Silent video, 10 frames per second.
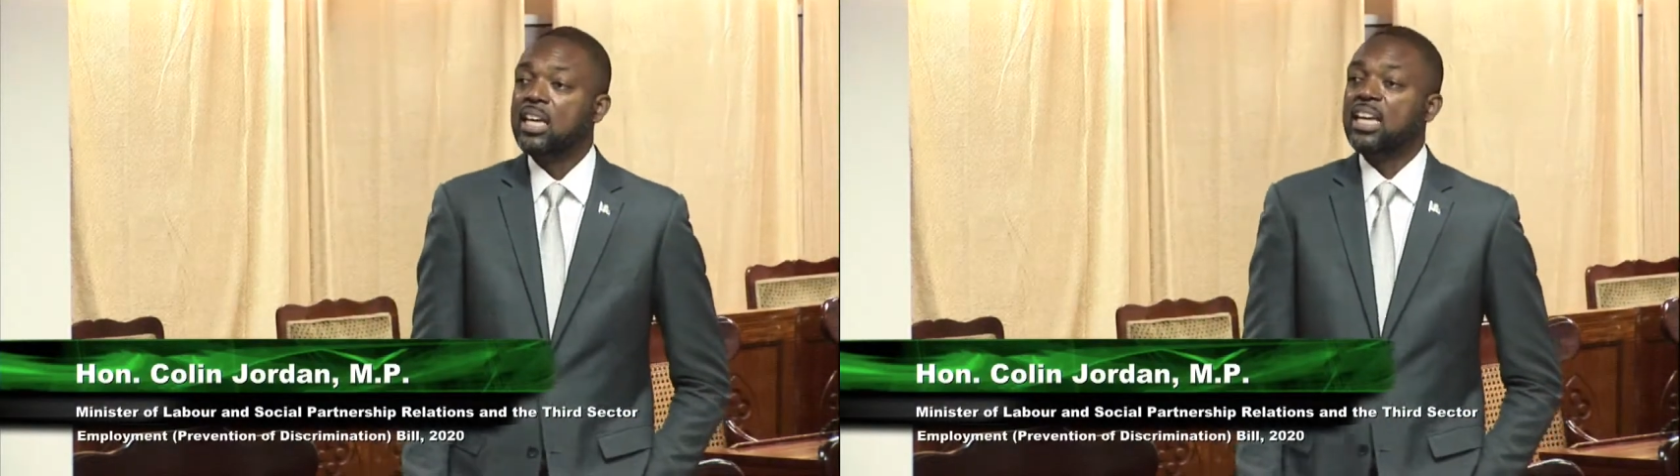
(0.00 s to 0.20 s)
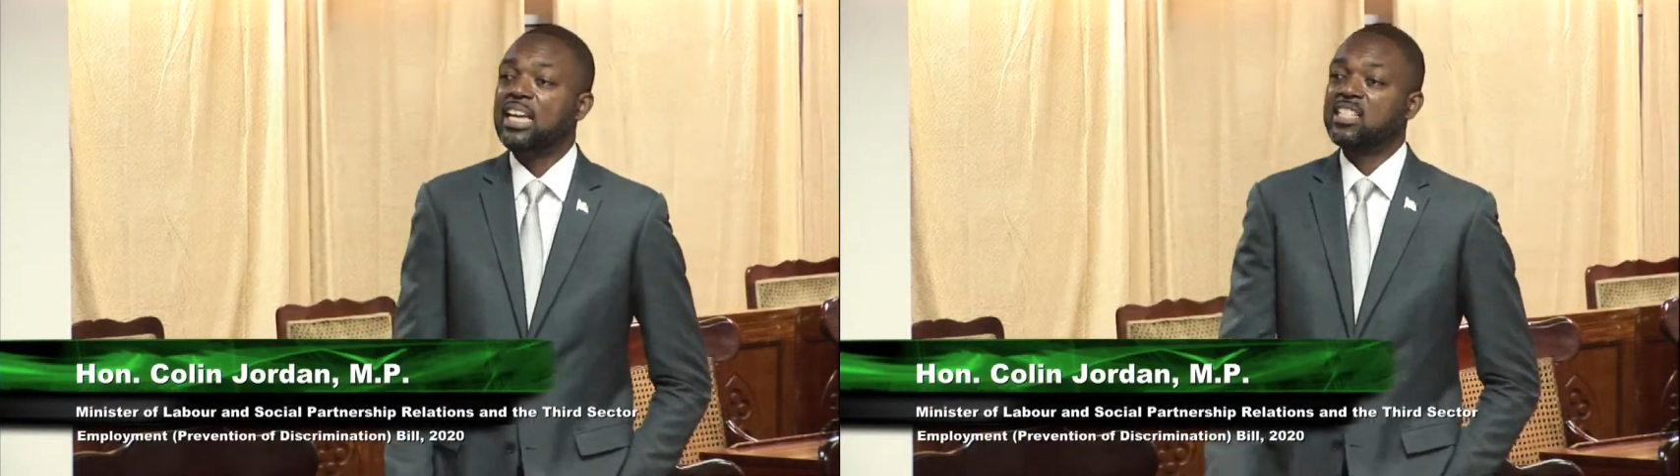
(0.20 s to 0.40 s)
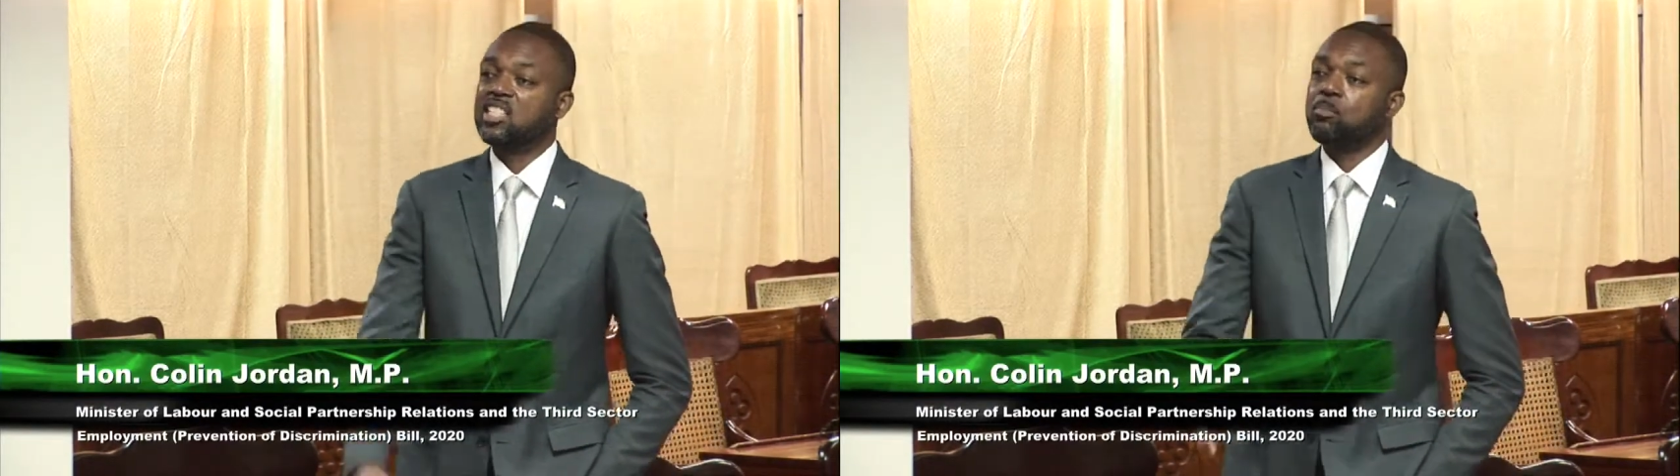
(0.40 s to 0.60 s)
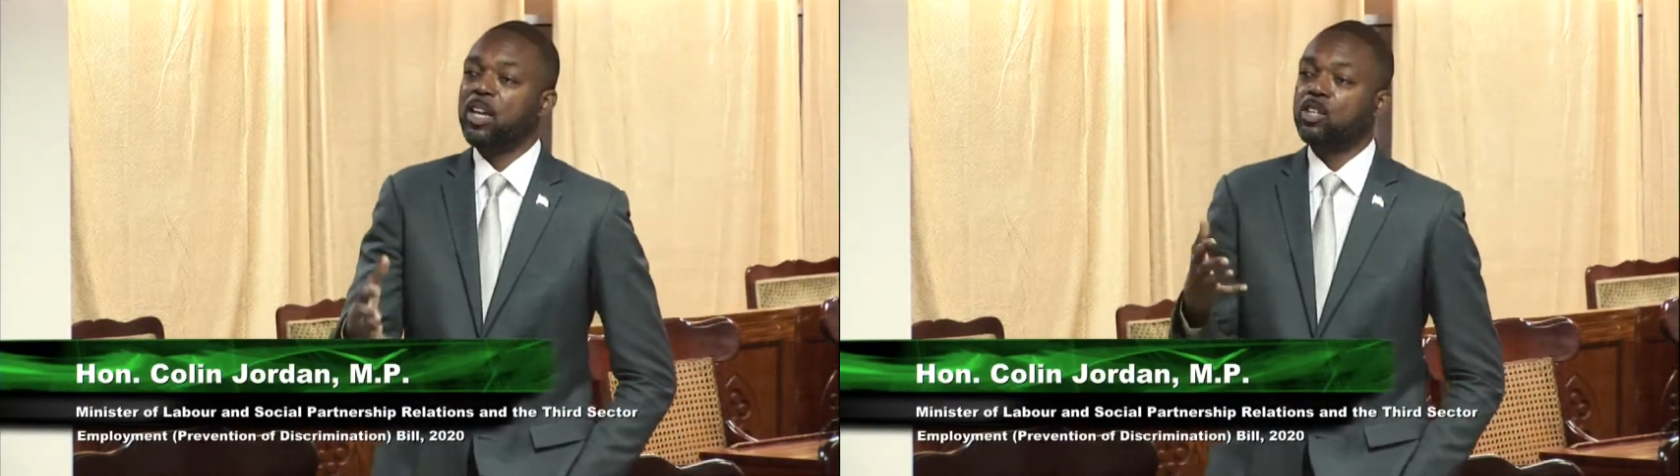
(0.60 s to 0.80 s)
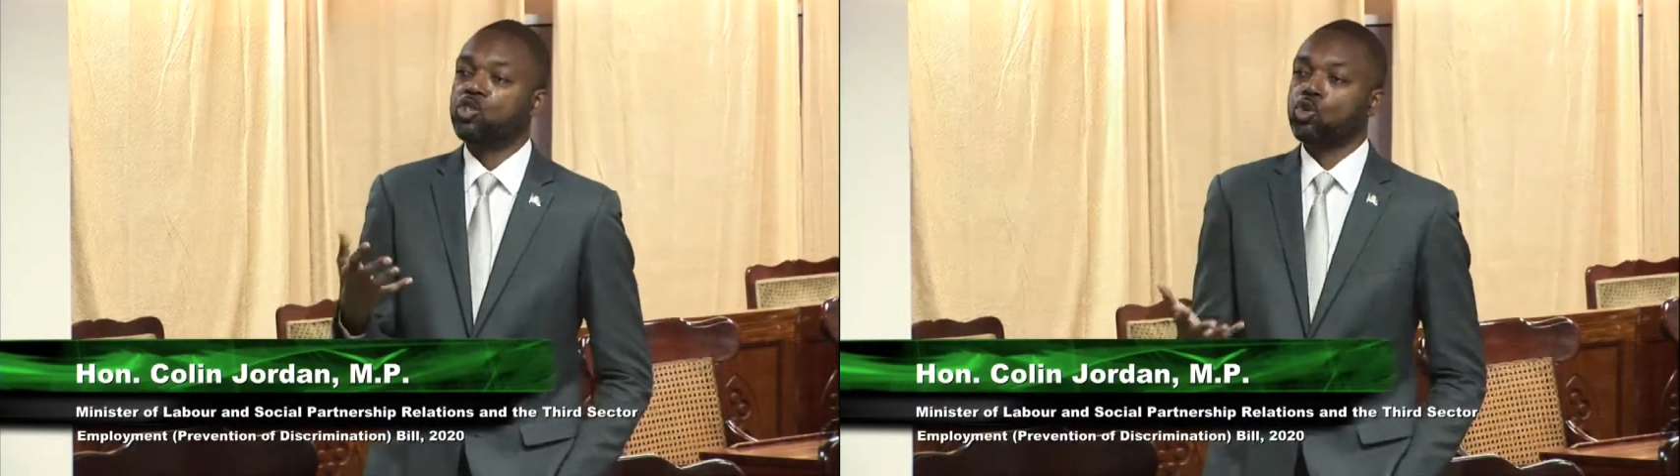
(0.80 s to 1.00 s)
is to
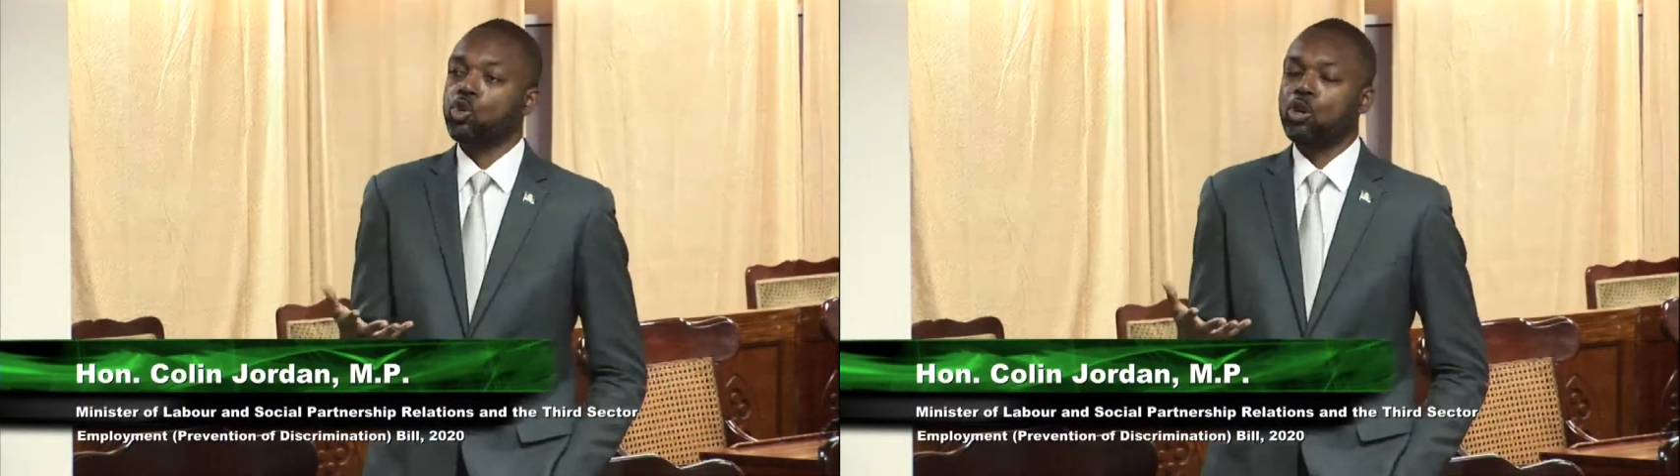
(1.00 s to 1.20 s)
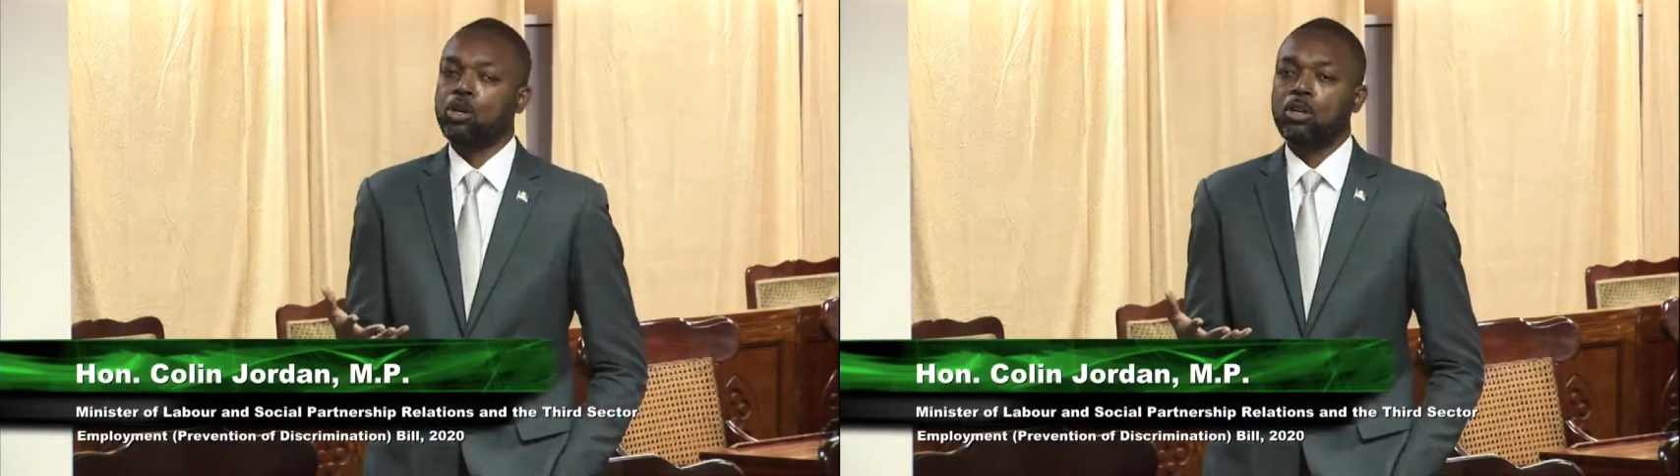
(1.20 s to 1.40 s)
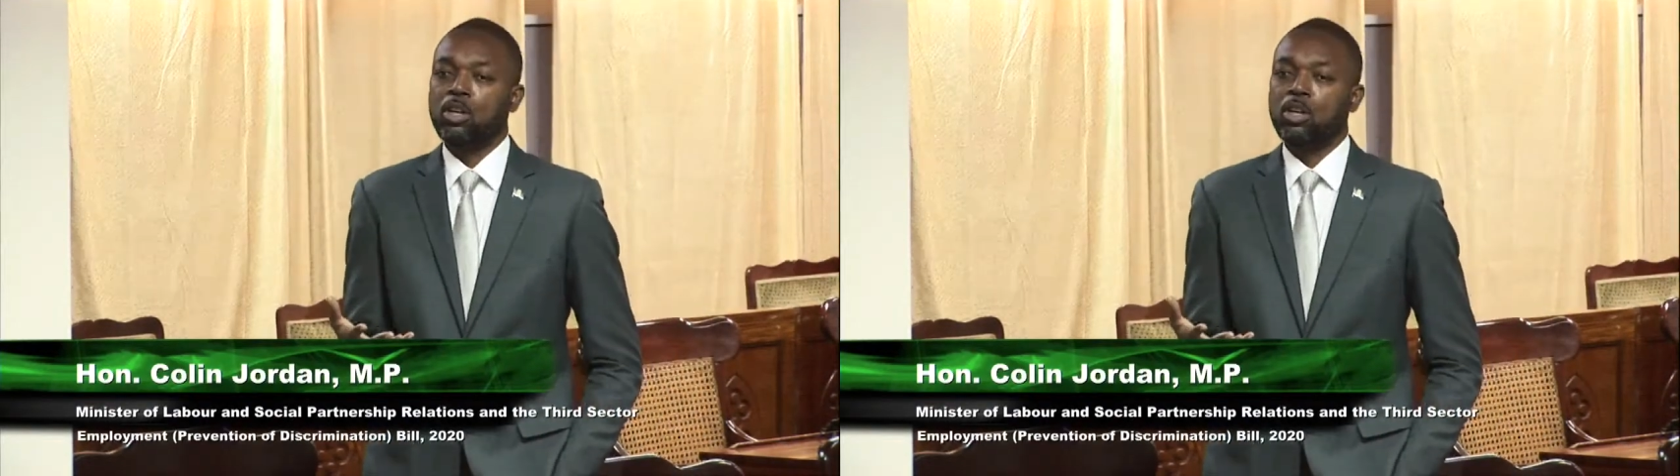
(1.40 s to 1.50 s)
make sure